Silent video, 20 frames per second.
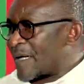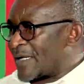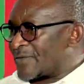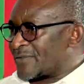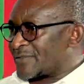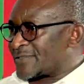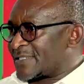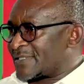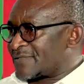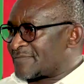
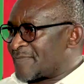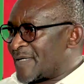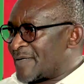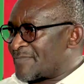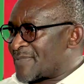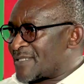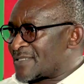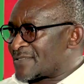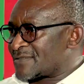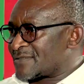balloted
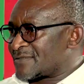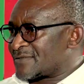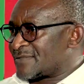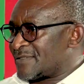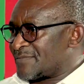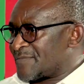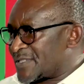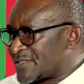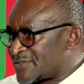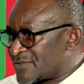members.
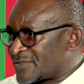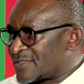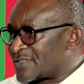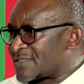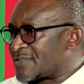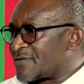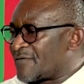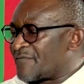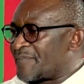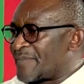The
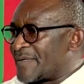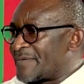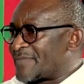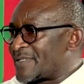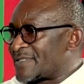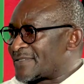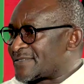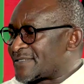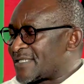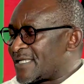majority of
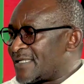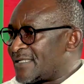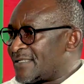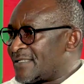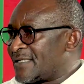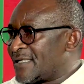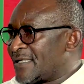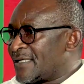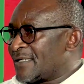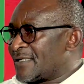members
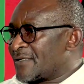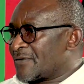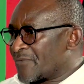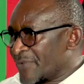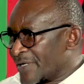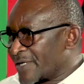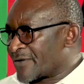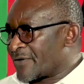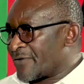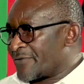say
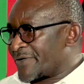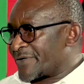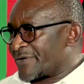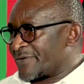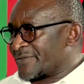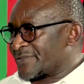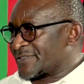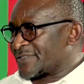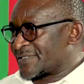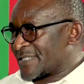we're going
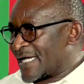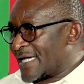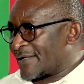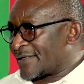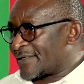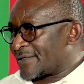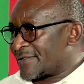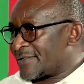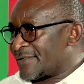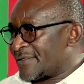on
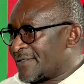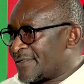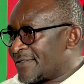strike.